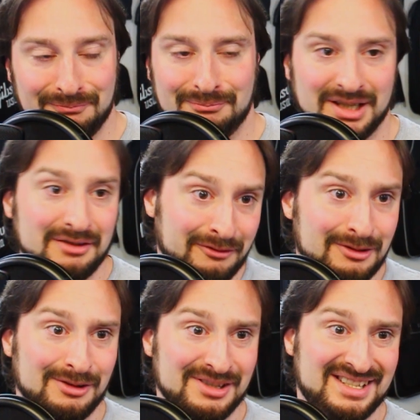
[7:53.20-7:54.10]
but of
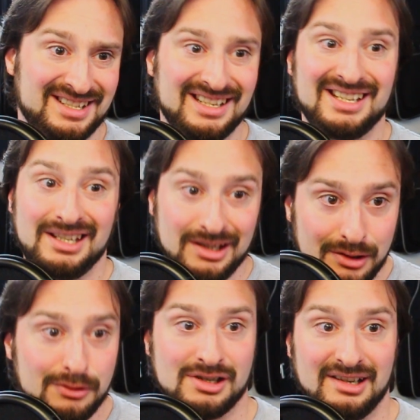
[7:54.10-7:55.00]
course
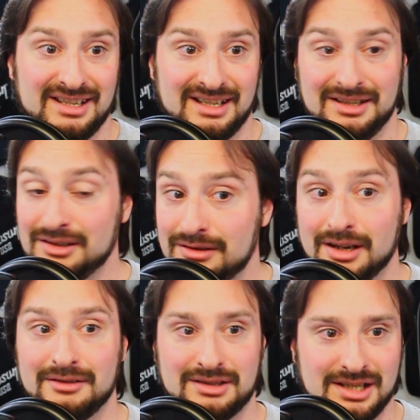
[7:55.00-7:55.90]
usually you
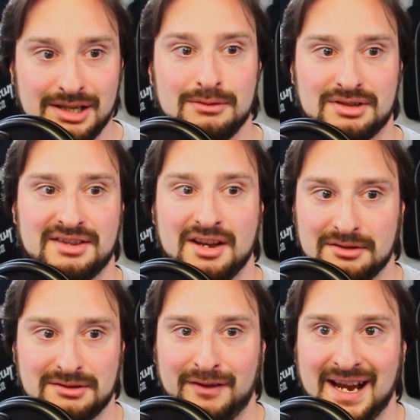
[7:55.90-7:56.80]
don't use
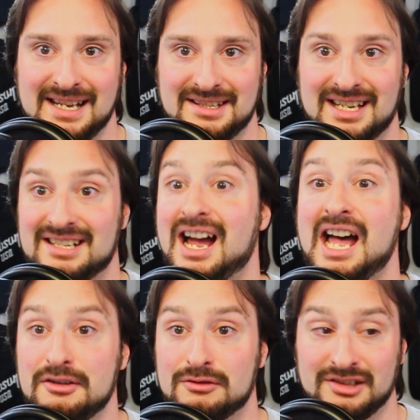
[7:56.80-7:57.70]
those fans at
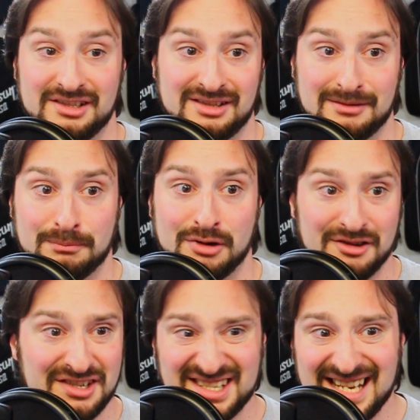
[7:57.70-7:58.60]

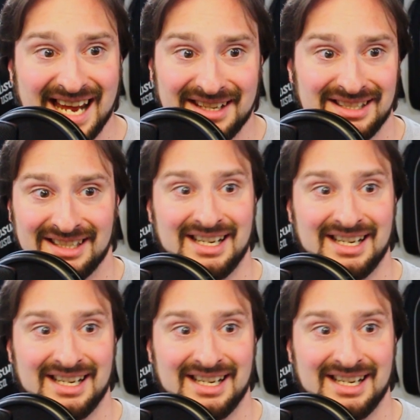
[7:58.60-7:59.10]
100%.